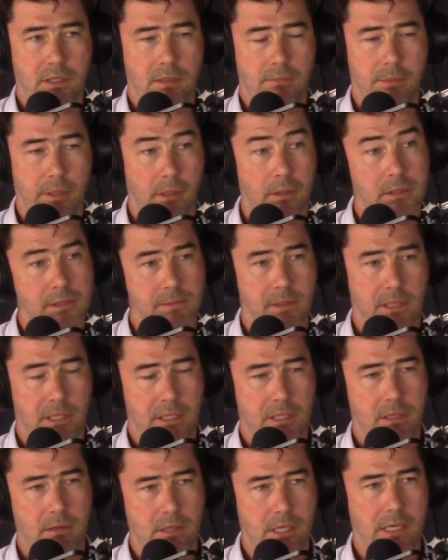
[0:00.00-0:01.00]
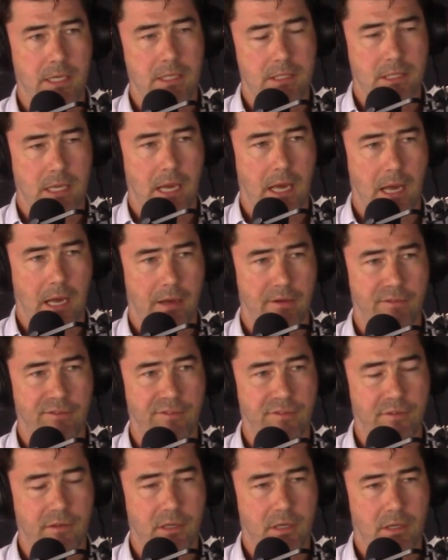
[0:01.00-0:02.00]
But ultimately, you need to
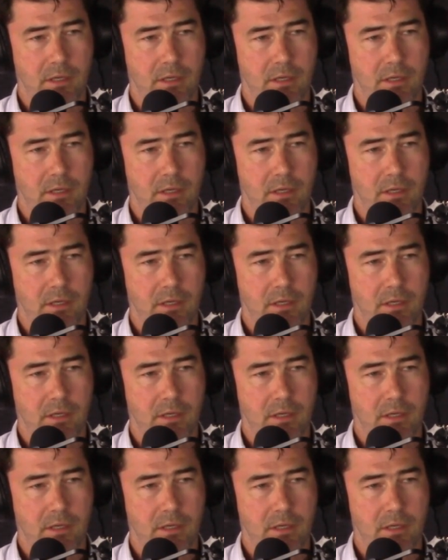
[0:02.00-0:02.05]
have